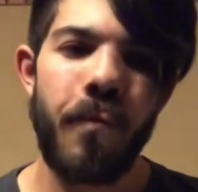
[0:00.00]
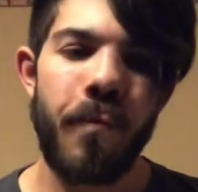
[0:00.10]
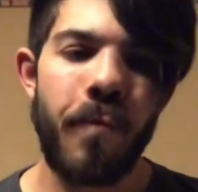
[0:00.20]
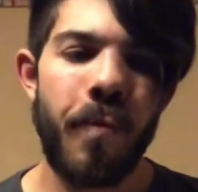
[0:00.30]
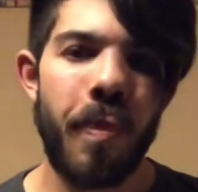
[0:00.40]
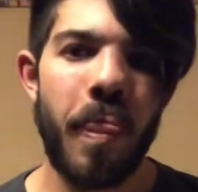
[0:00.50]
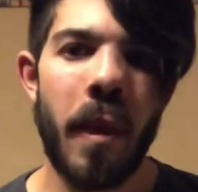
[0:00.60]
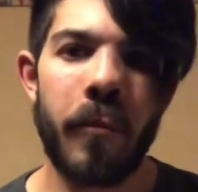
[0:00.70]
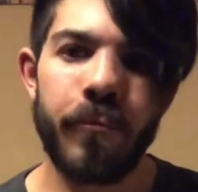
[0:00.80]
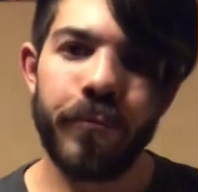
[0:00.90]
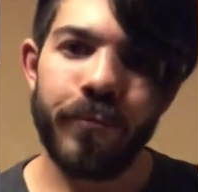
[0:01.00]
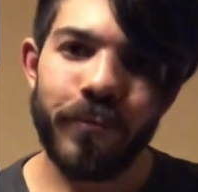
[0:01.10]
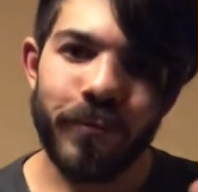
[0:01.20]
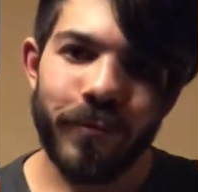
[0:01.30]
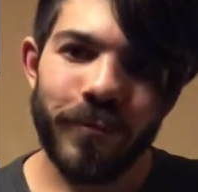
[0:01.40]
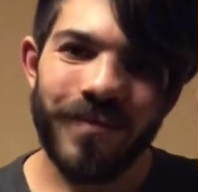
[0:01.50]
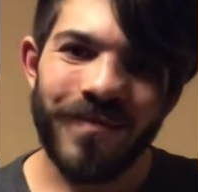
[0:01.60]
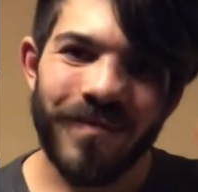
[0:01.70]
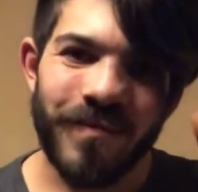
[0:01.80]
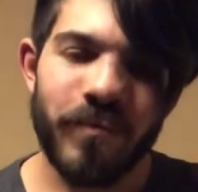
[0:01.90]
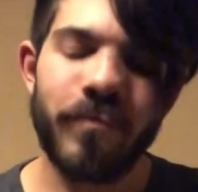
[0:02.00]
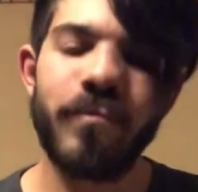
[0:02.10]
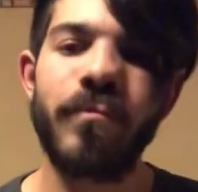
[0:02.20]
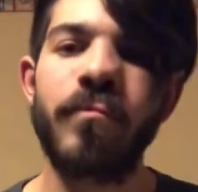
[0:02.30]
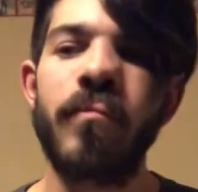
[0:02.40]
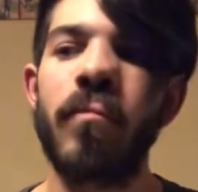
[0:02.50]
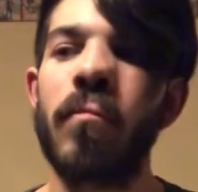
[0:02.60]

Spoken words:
[no speech]